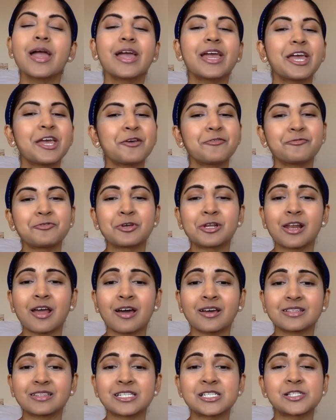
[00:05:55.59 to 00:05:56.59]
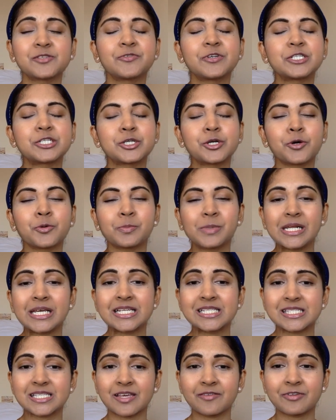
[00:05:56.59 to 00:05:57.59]
If you like this video,
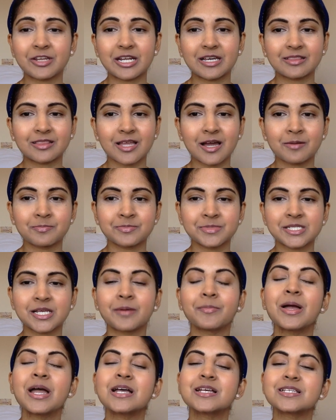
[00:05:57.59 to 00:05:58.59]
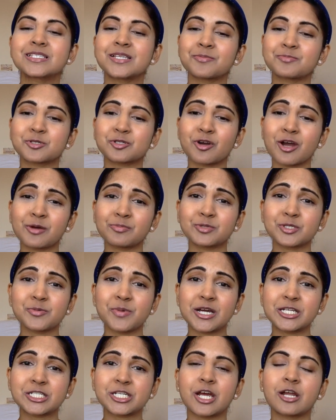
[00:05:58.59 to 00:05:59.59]
please give it a thumbs up. Subscribe to
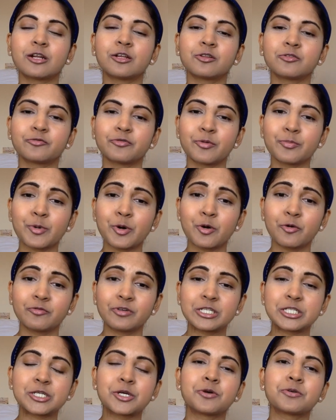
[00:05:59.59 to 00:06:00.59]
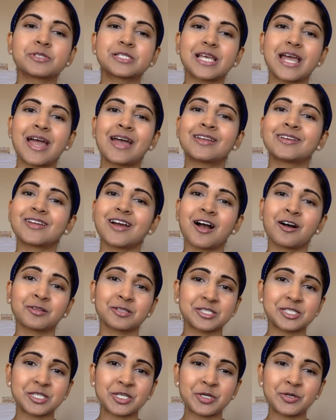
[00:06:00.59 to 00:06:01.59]
my channel for more videos, and I'll
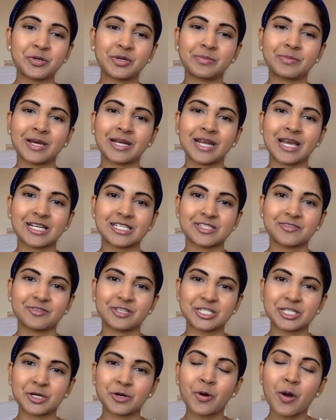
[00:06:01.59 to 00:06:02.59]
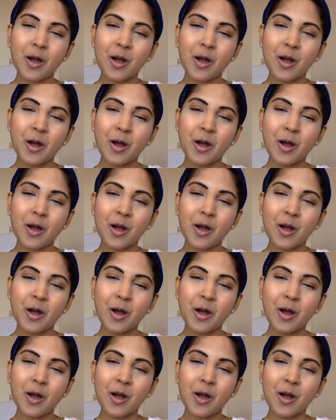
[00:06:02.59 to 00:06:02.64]
see you in my next video.